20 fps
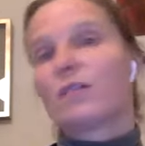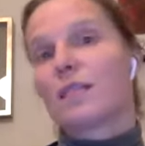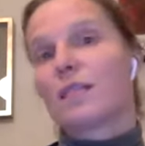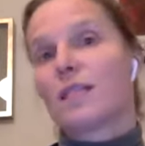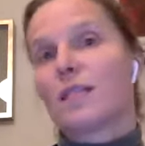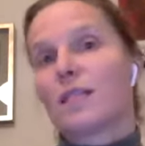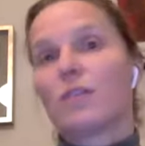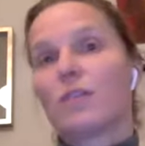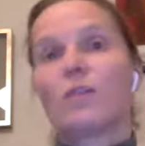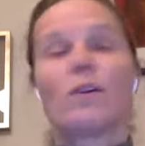I
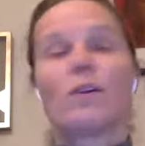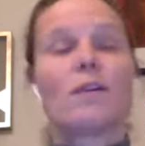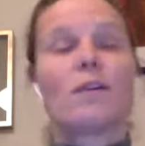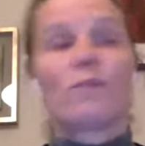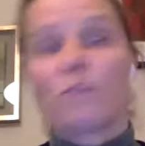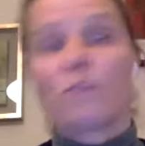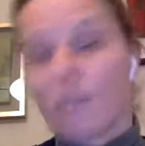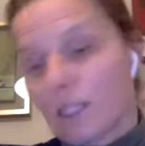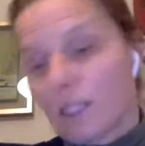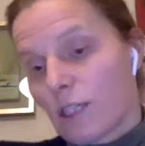said, if
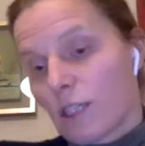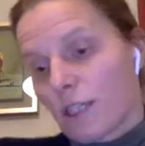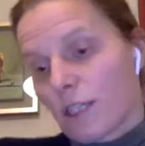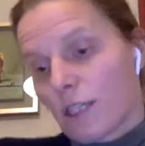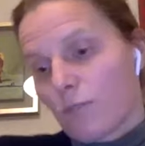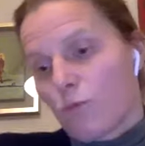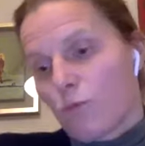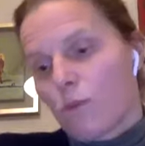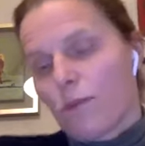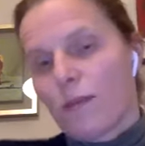you reach out
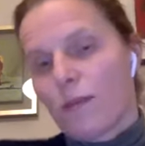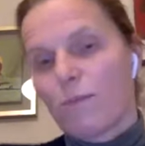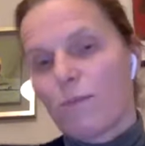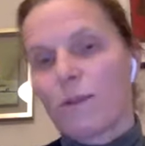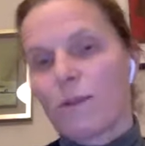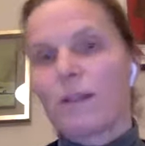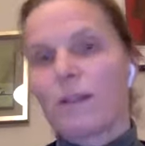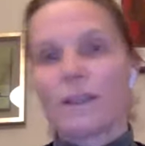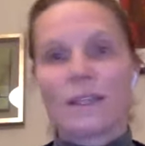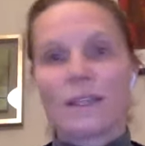more
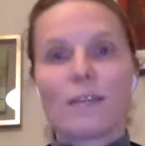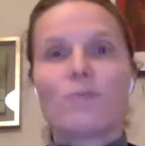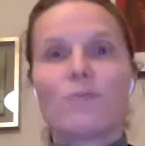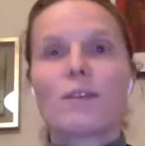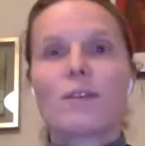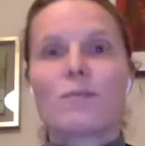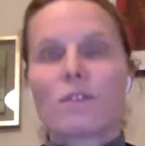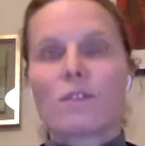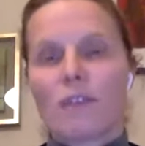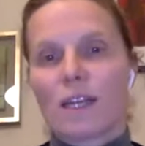people, give
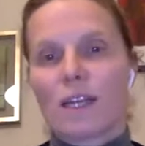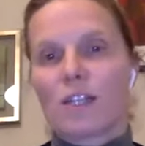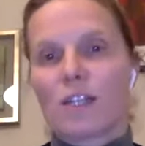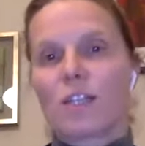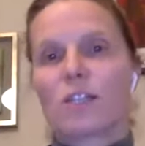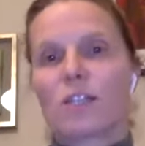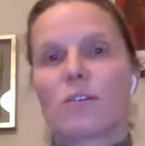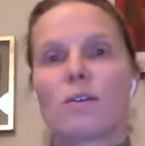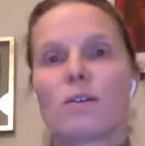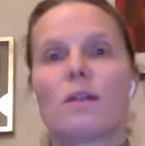them
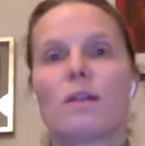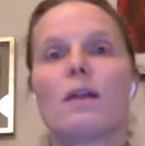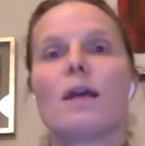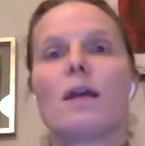directions on